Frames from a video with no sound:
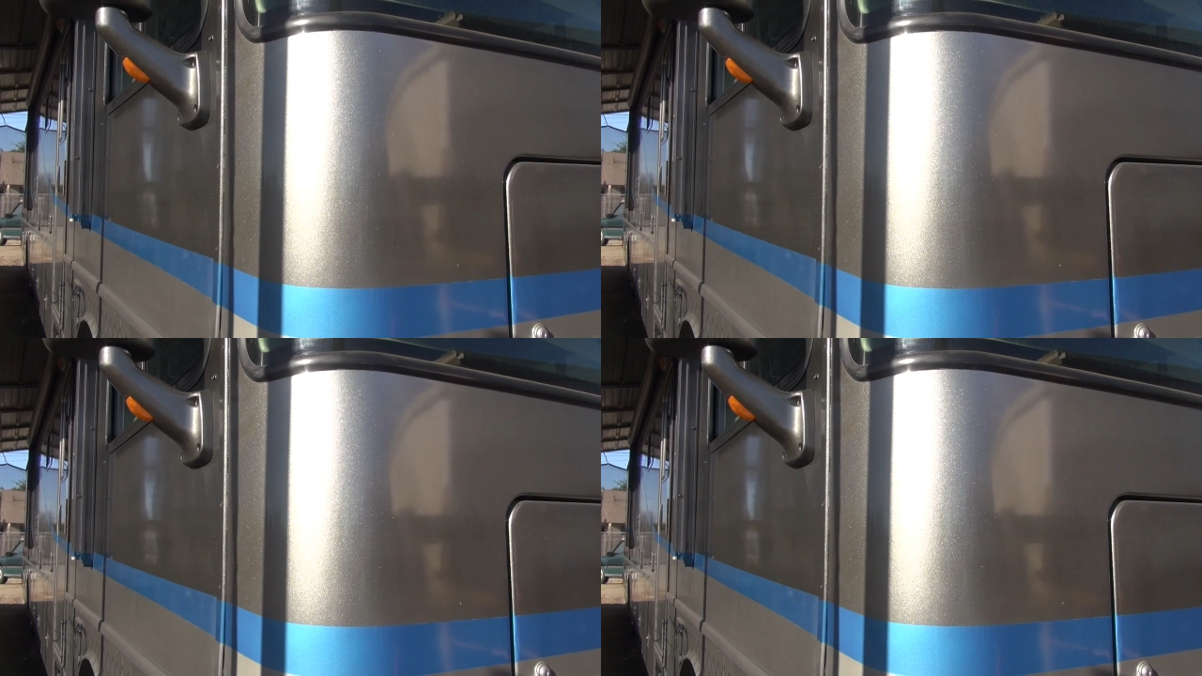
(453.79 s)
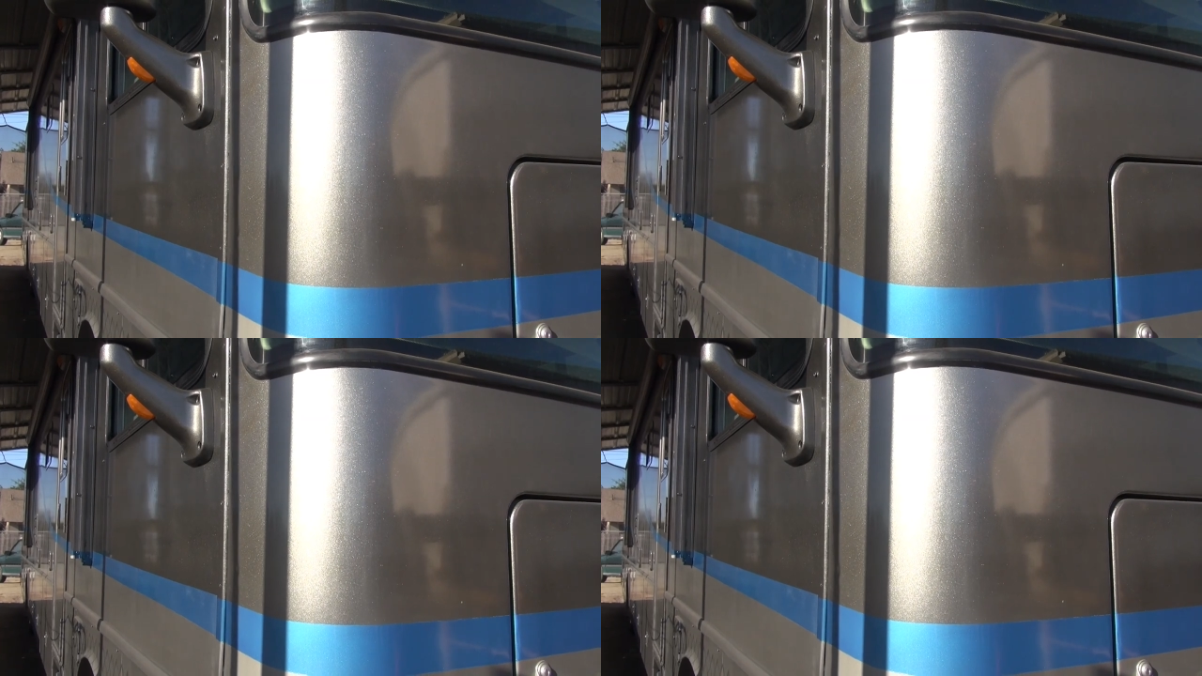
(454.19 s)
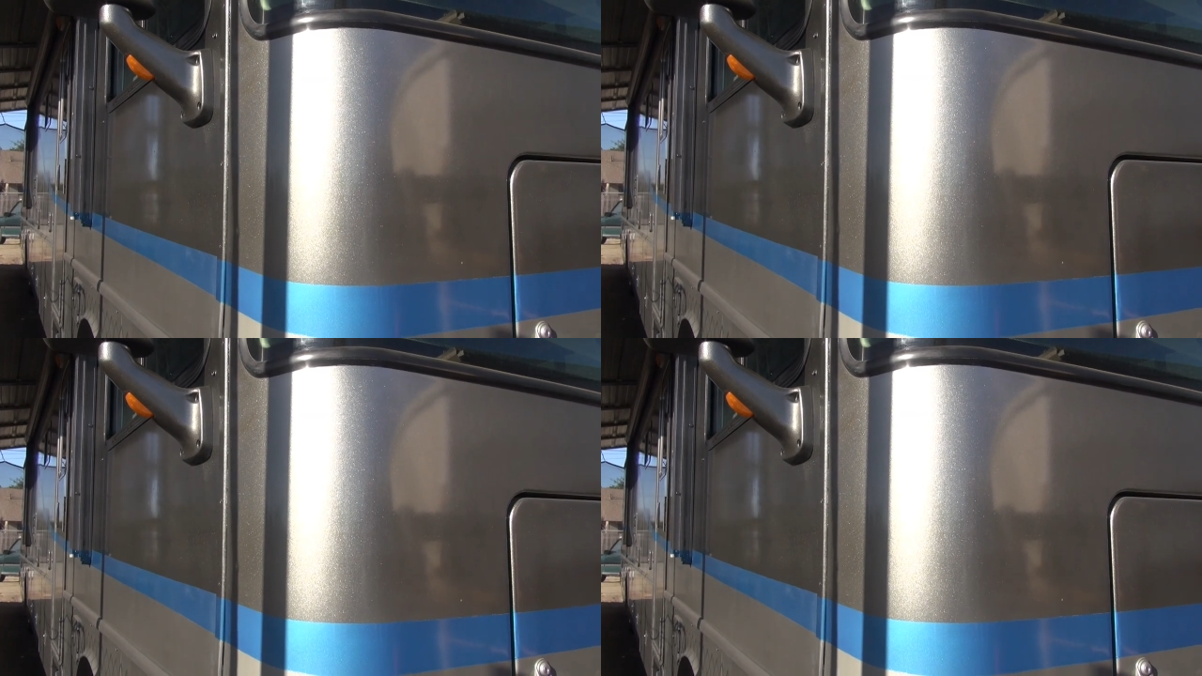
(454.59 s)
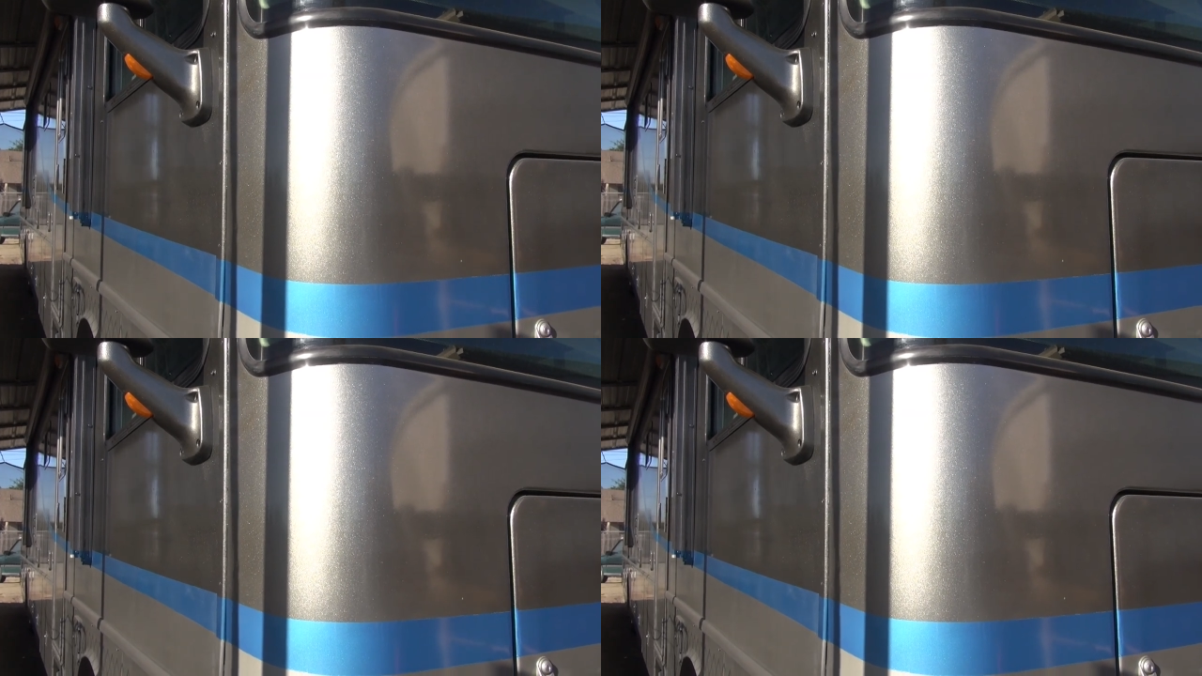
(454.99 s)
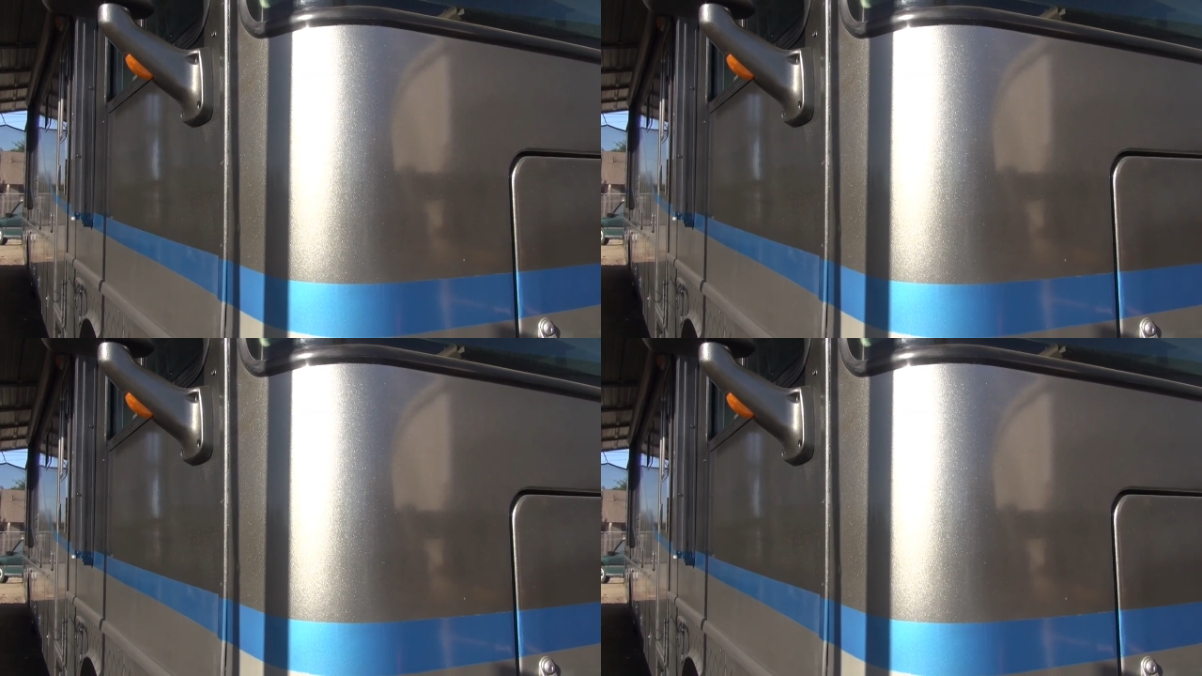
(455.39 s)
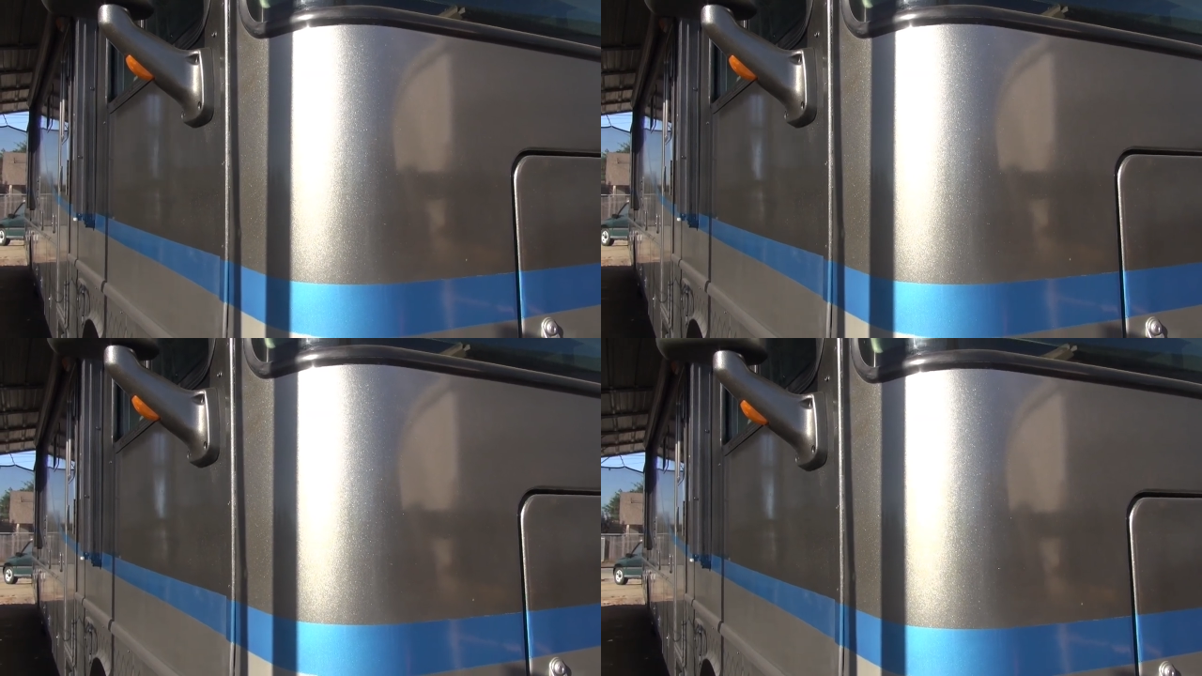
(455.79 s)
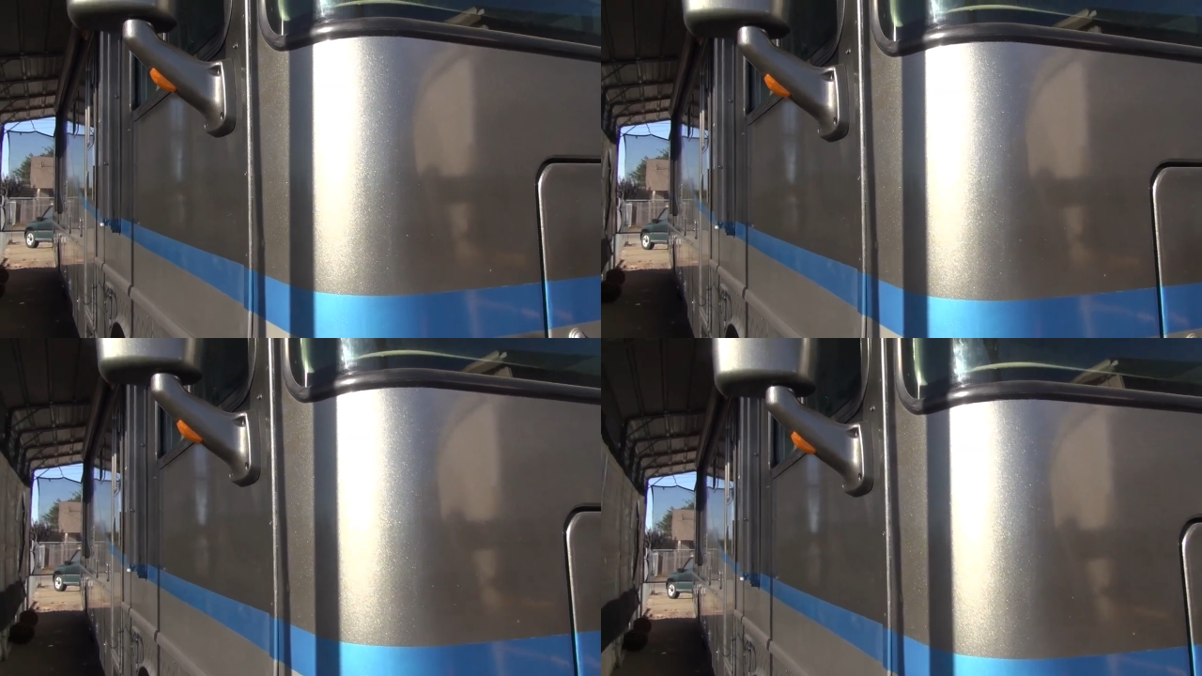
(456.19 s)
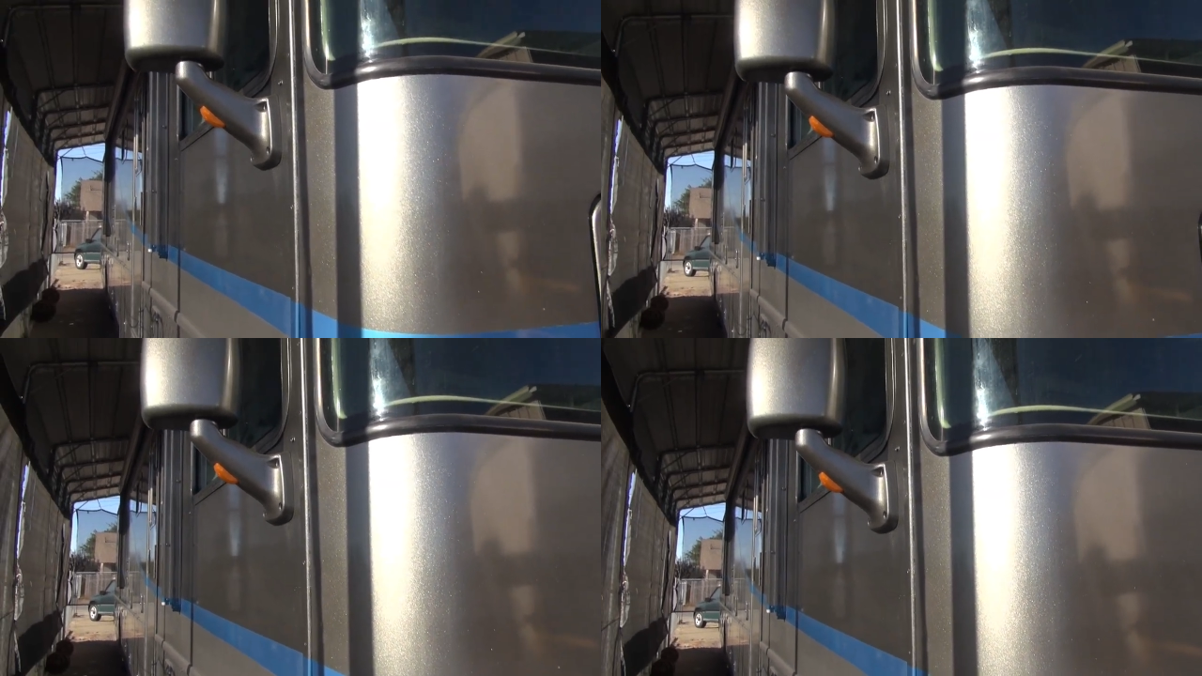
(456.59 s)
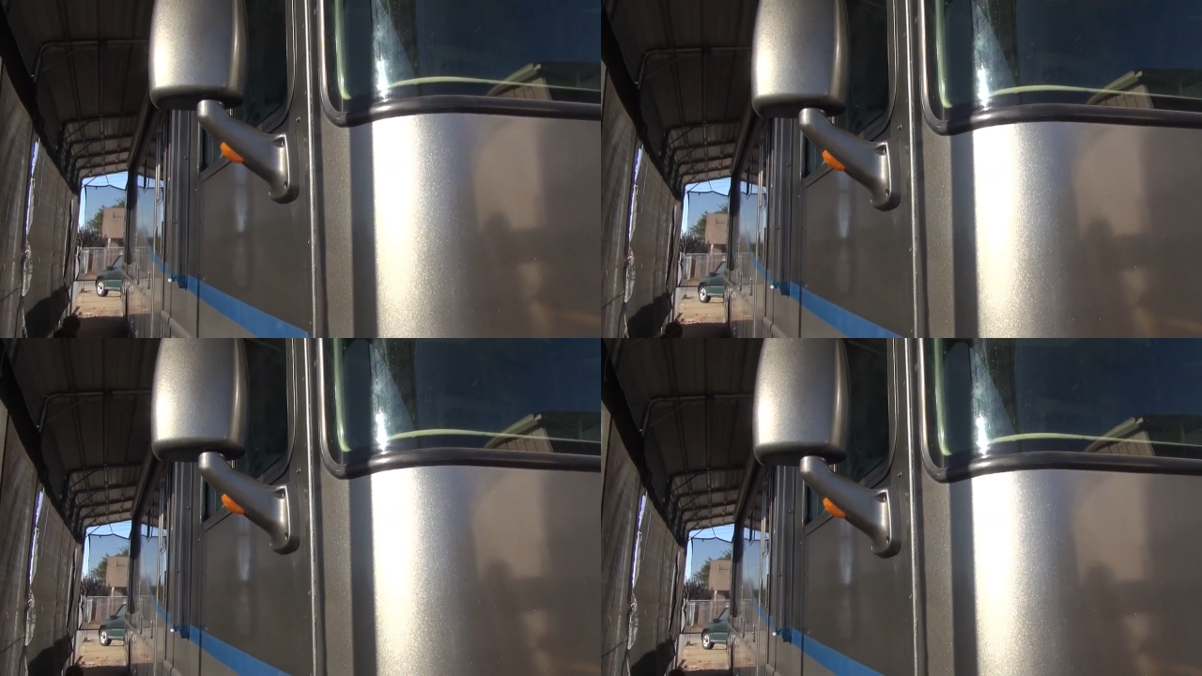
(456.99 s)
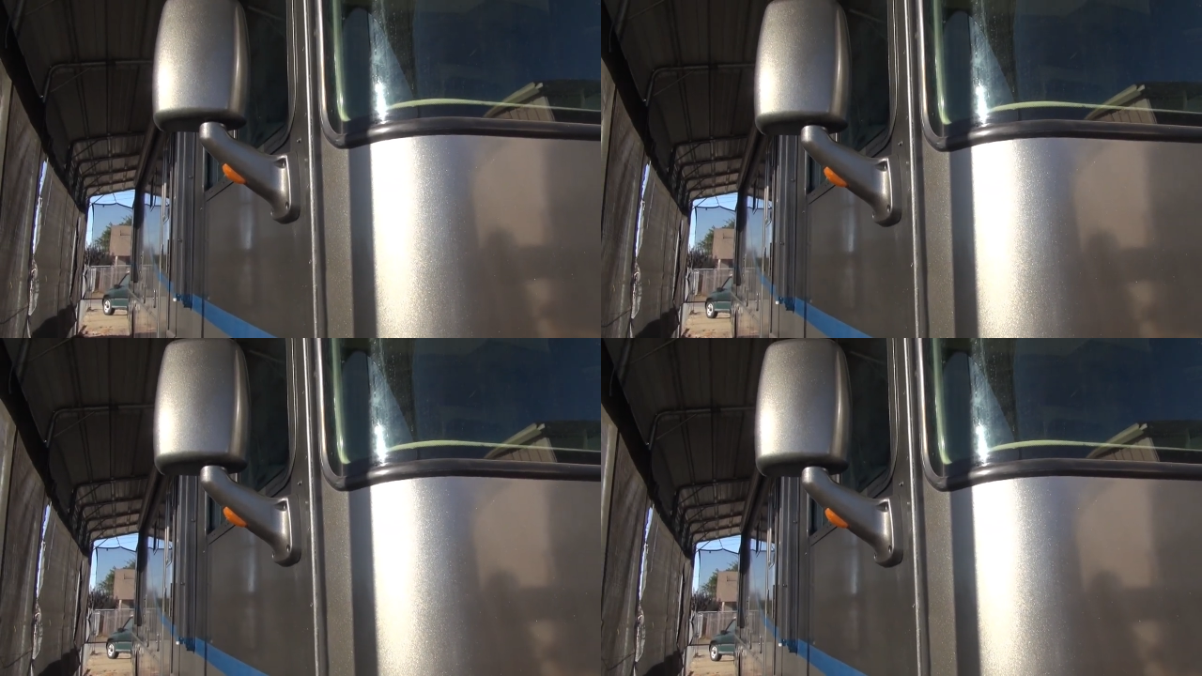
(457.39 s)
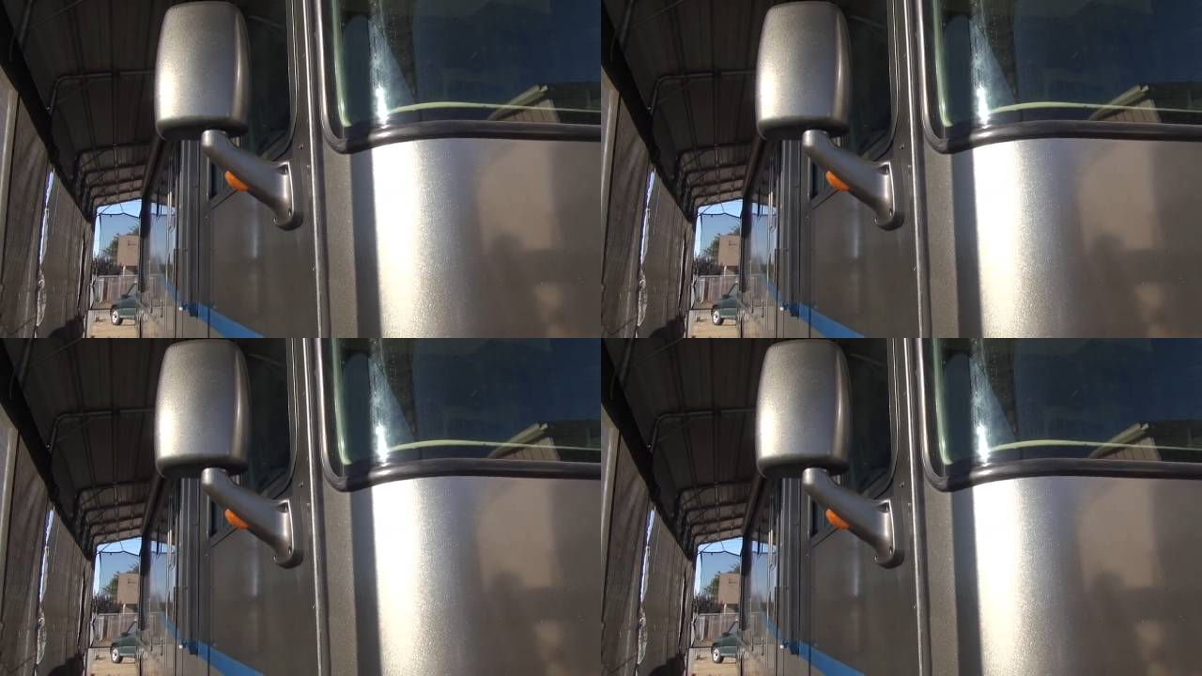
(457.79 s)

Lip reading: No face is visible, so there are no lips to read.